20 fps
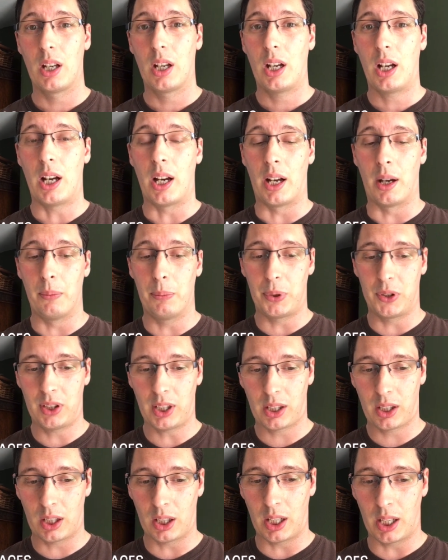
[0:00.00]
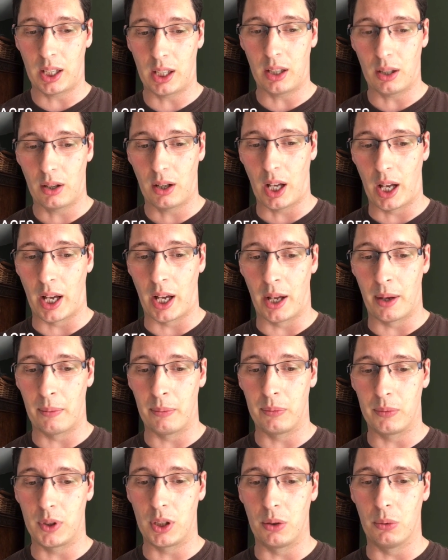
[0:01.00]
Particularly,
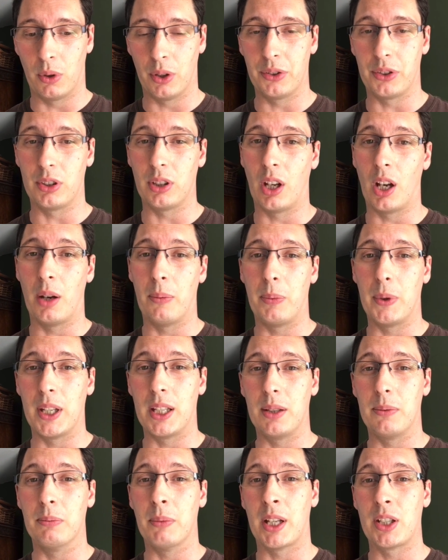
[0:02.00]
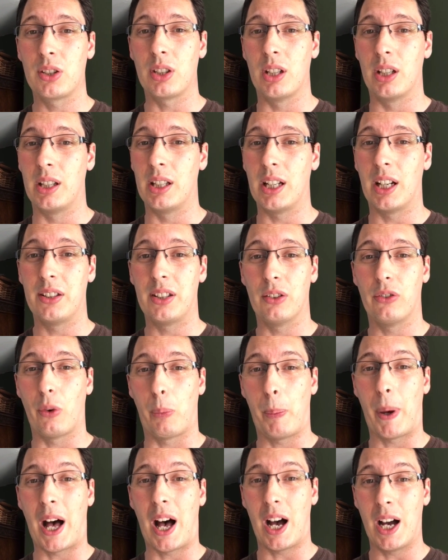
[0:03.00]
you want to be mentioning the idea of
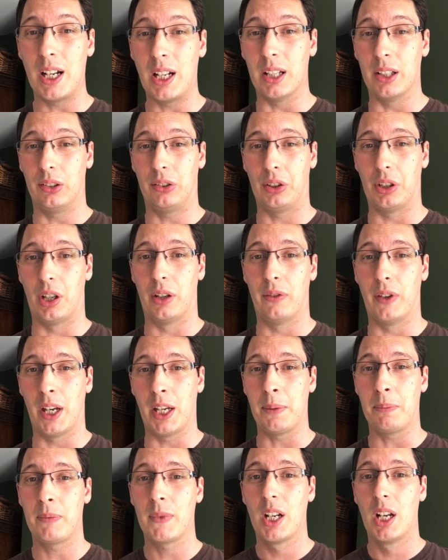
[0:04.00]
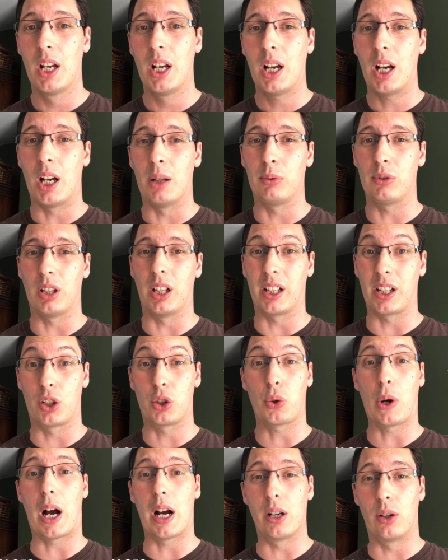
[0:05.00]
a pilot survey, so like a
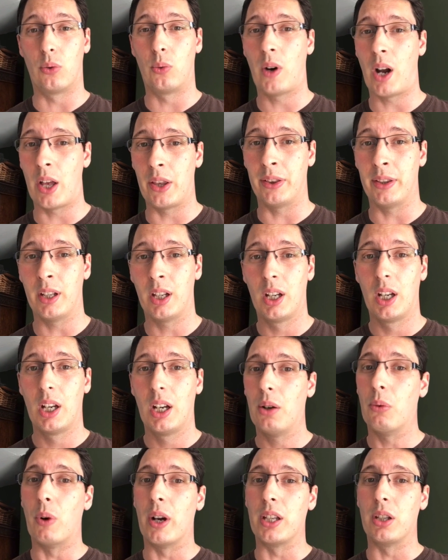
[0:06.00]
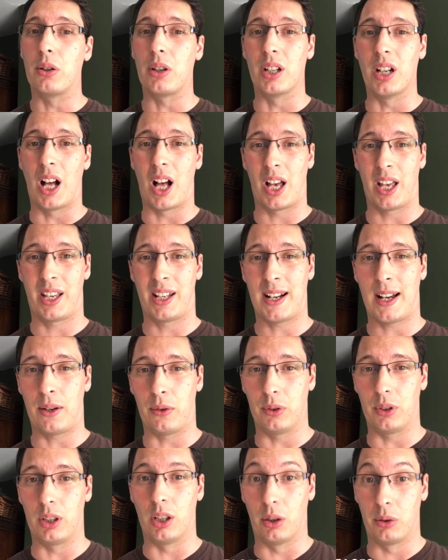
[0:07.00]
trial run where you can iron
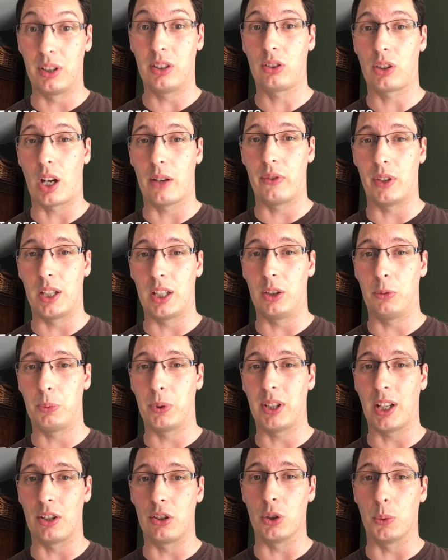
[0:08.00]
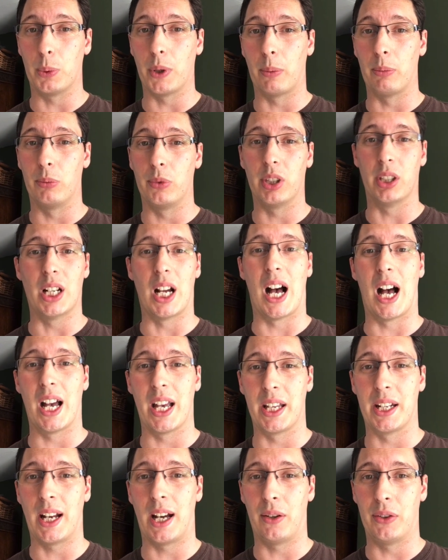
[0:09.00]
out, discover these potential problems and
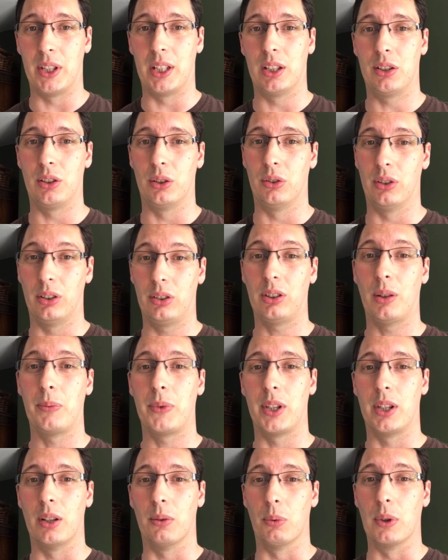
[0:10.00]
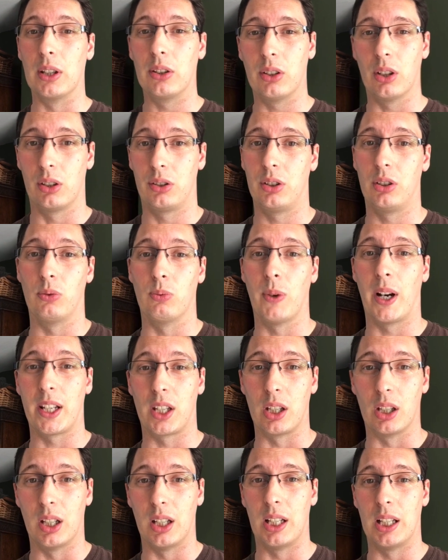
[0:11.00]
iron out the issues. It's something that researchers
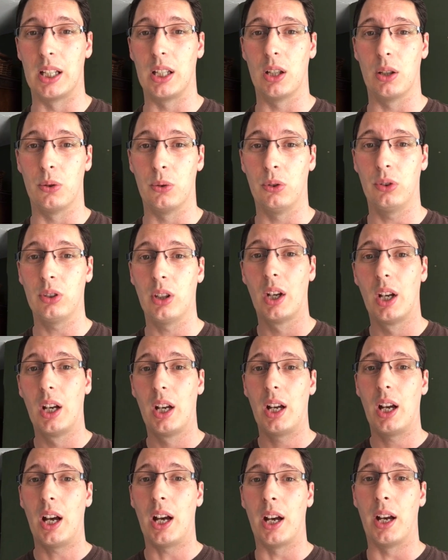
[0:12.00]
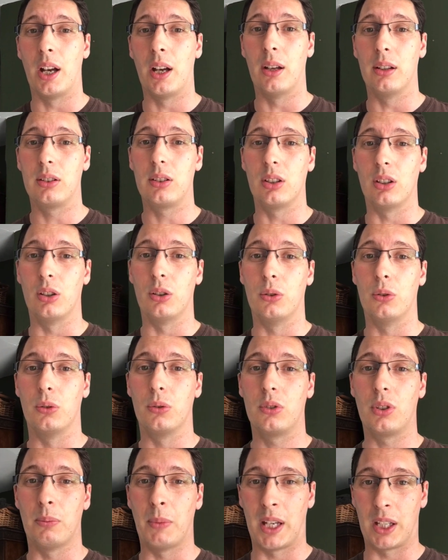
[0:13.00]
regularly use
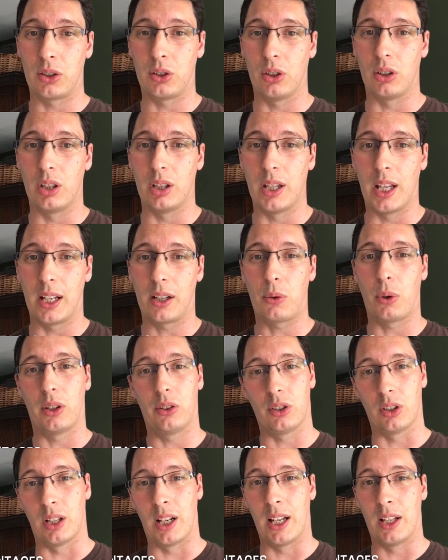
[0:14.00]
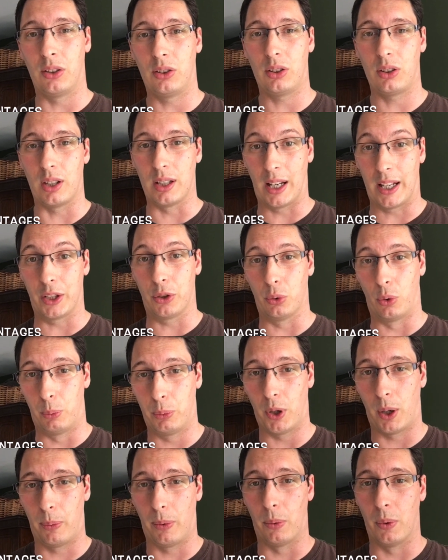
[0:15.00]
to make sure that their questionnaires, the actual
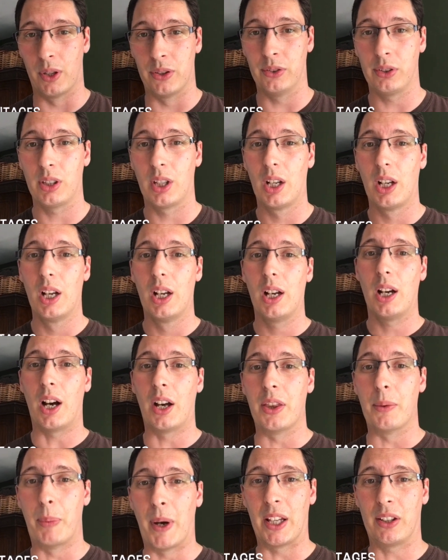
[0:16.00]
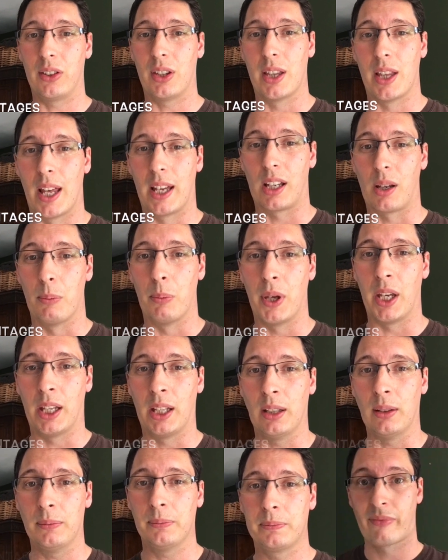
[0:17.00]
proper ones, are the best that they can
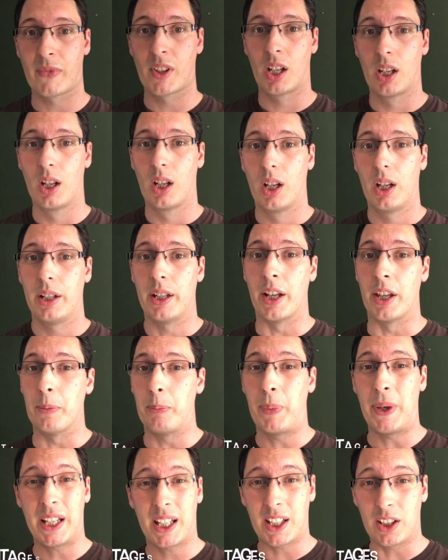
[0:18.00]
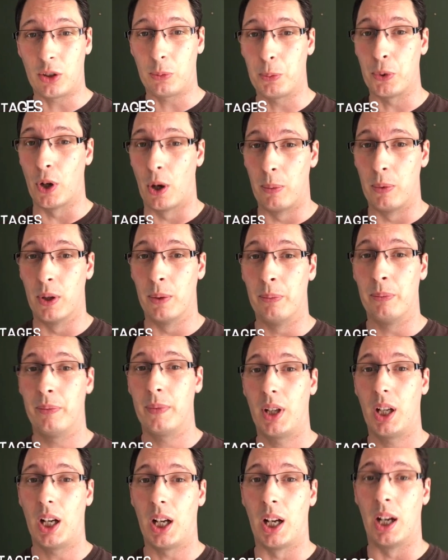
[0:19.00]
be. Now, the biggest
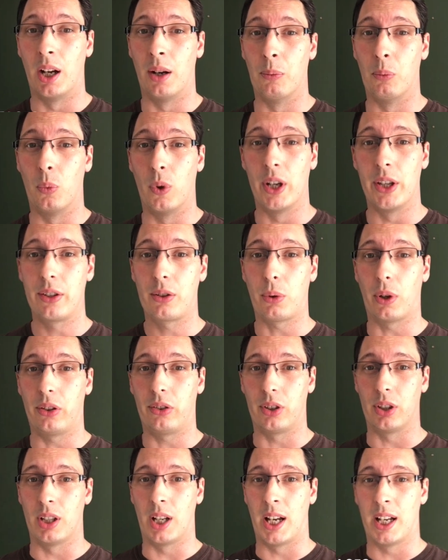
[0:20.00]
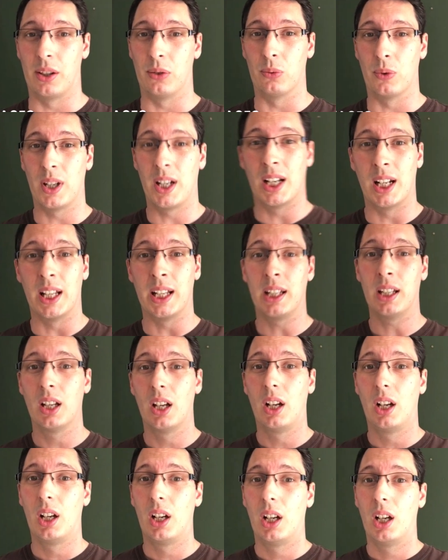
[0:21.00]
problem with questionnaires really
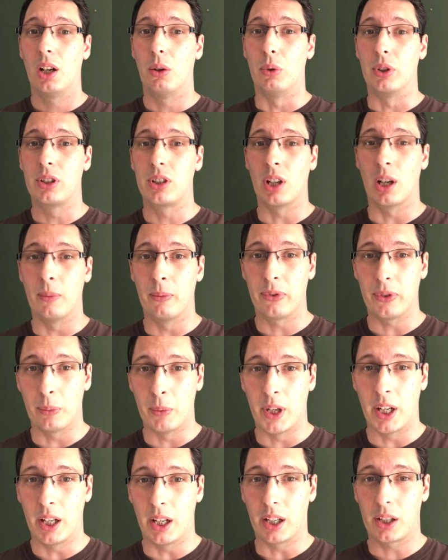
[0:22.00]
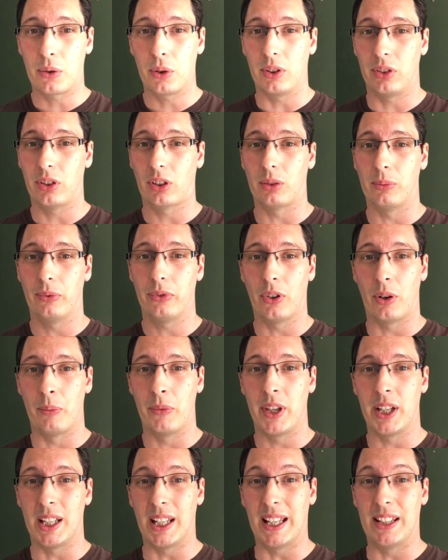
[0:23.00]
would come from a criticism
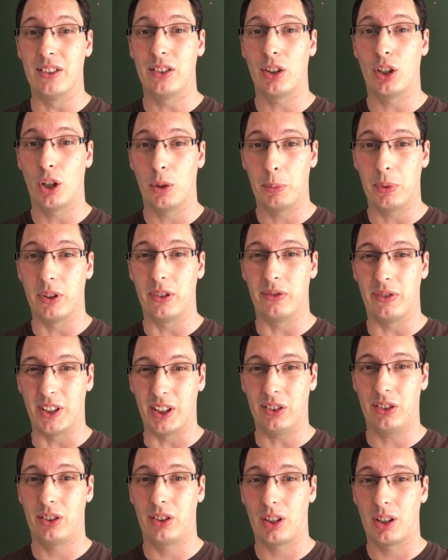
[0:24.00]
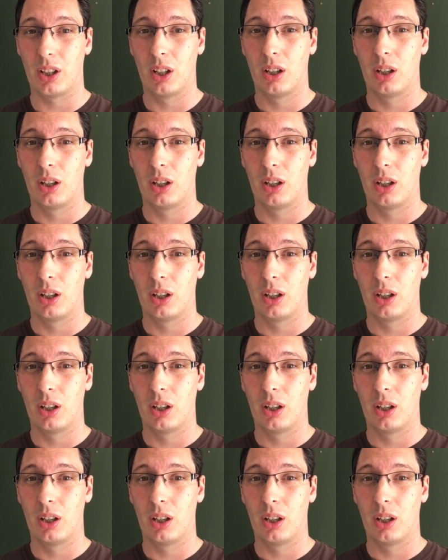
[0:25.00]
from the interpretivist